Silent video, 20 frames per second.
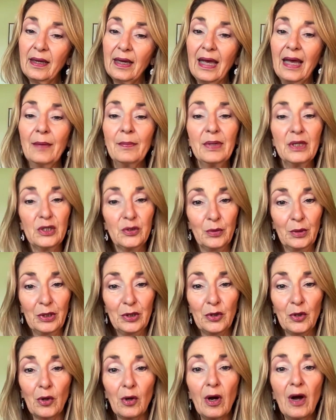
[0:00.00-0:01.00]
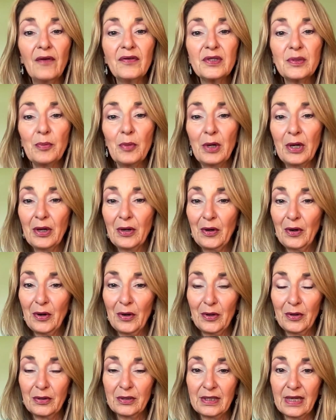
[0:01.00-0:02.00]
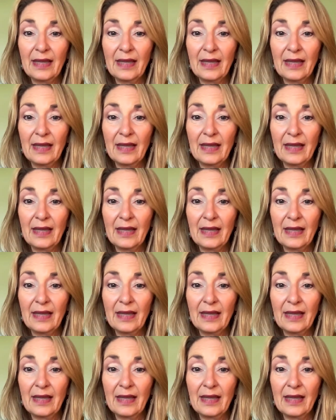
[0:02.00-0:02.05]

and between your offspring and hers.